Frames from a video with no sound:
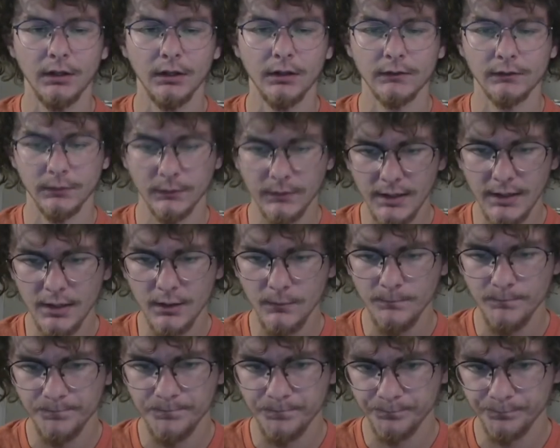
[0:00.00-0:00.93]
So now,
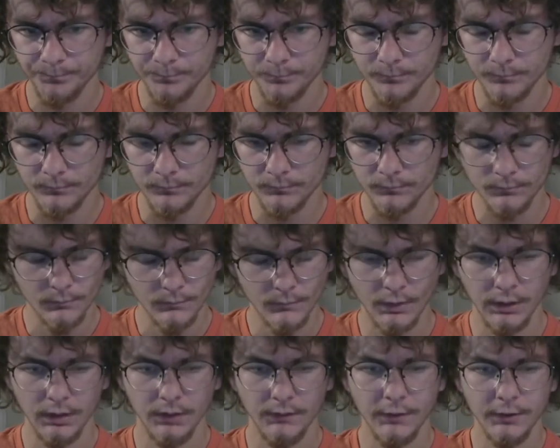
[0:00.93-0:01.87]

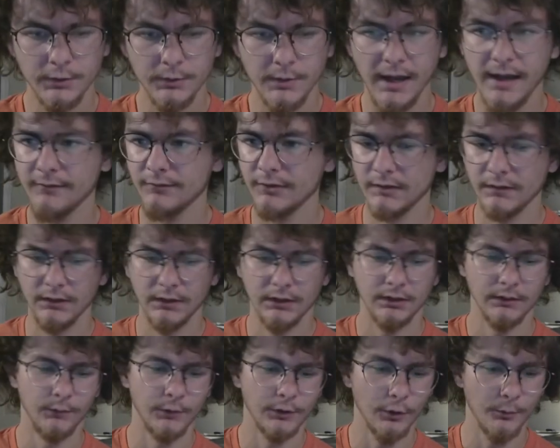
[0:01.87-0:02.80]
there you have it.
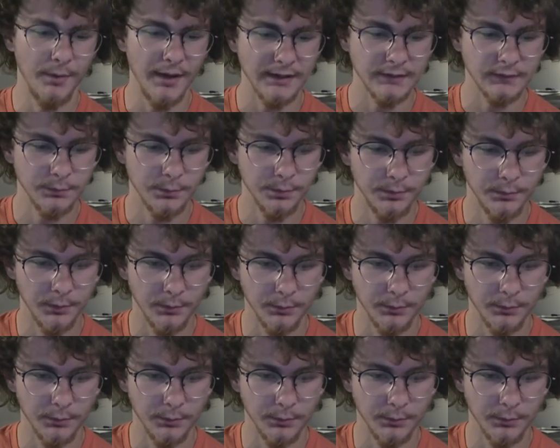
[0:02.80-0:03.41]
If we go back to Premiere